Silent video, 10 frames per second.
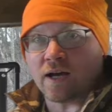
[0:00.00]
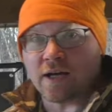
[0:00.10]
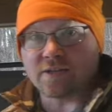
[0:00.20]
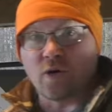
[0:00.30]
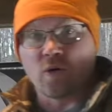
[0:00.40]
All
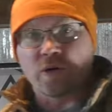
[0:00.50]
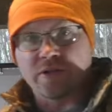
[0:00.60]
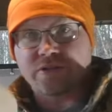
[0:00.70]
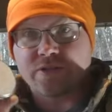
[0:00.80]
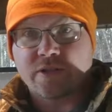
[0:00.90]
right, the
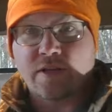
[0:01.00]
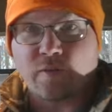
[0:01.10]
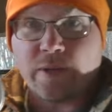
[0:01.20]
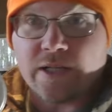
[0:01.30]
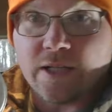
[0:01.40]
Hornets.
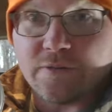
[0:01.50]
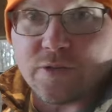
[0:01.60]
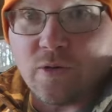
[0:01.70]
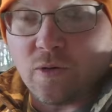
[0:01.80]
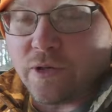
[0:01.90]
Everybody loves
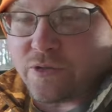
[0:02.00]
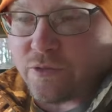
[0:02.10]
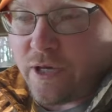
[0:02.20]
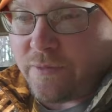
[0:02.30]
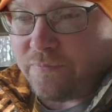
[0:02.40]
the Hornets,
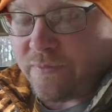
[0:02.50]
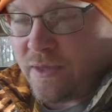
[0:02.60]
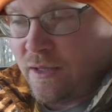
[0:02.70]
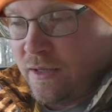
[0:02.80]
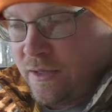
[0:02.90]
right?
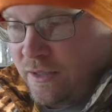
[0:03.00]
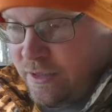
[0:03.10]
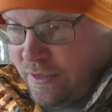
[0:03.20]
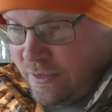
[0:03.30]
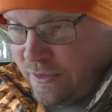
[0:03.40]

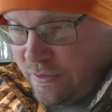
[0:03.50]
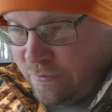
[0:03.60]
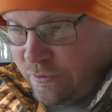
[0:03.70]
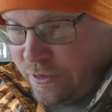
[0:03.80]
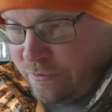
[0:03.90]
Uh, I
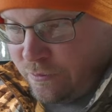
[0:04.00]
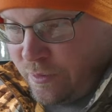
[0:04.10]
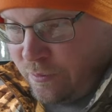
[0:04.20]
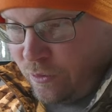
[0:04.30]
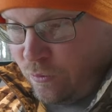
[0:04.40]
don't really
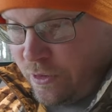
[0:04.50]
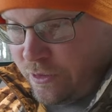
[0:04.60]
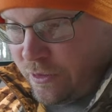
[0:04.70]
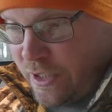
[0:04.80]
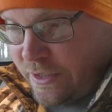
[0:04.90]
remember
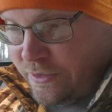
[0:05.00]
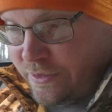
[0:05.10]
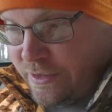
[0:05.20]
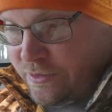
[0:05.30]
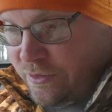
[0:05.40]
what
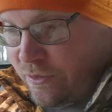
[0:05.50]
grain these